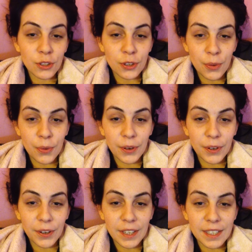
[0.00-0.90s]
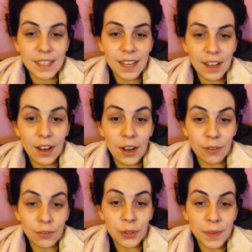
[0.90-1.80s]
you know what? It's,
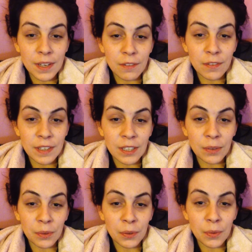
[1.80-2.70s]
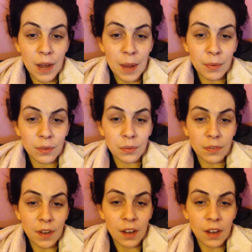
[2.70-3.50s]
I'll do another video on what happened with